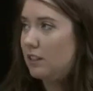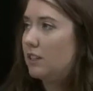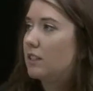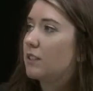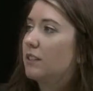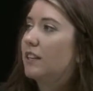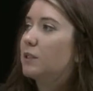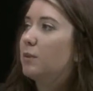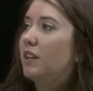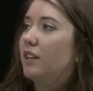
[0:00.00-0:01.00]
So the next
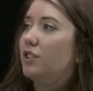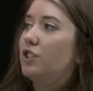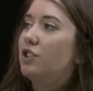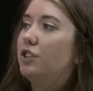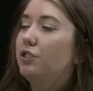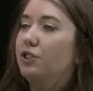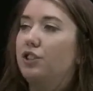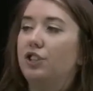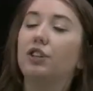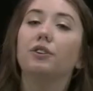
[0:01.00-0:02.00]
one is 2,
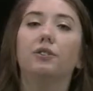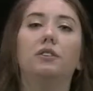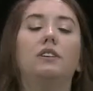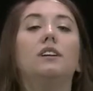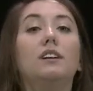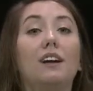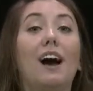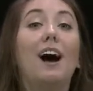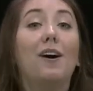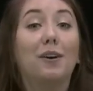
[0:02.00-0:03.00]
shoe.
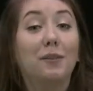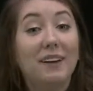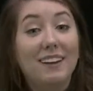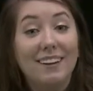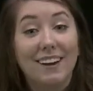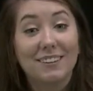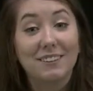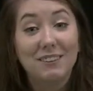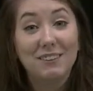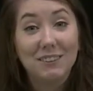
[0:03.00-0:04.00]
How can we connect
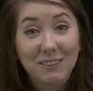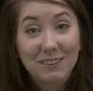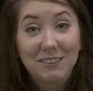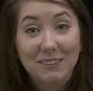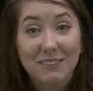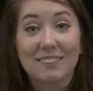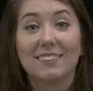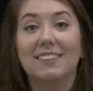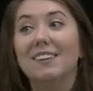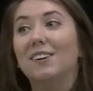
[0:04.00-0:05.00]
shoes
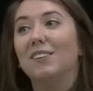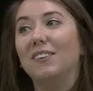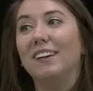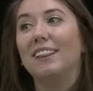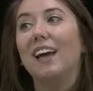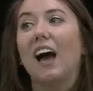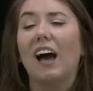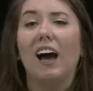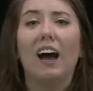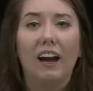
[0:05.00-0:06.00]
with
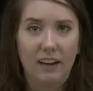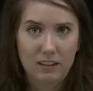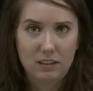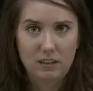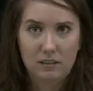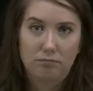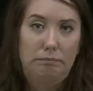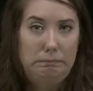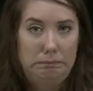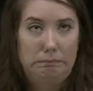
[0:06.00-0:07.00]
eggs?
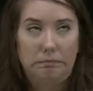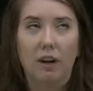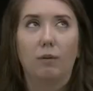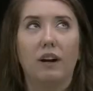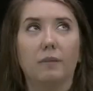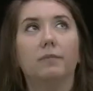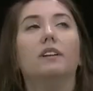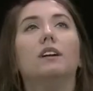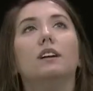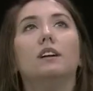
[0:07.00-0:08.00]
Okay,
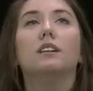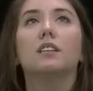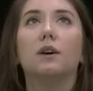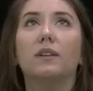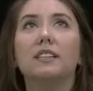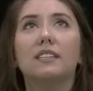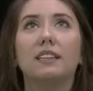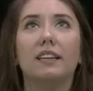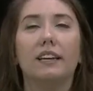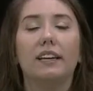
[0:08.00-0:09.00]
so let's
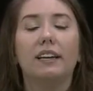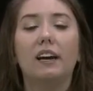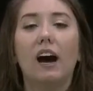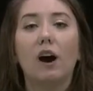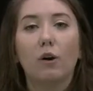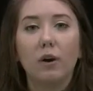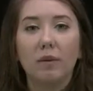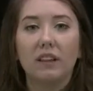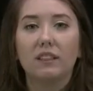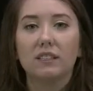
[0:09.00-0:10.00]
think. How can we
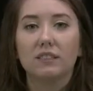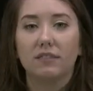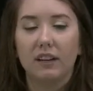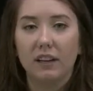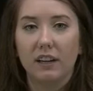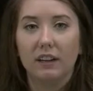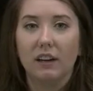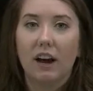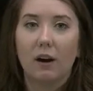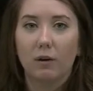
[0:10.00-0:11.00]
make this funny?
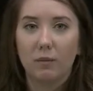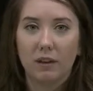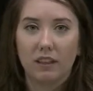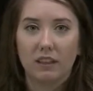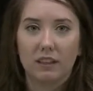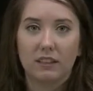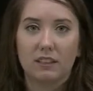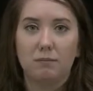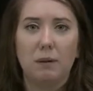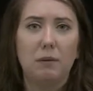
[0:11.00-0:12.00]
How can we make this
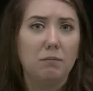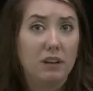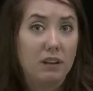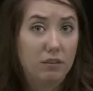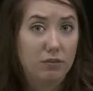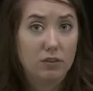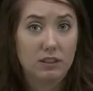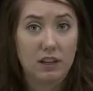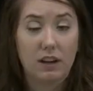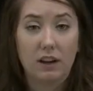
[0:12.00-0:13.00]
maybe meaningful
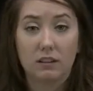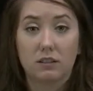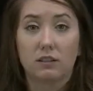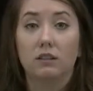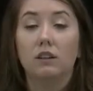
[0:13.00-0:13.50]
to us?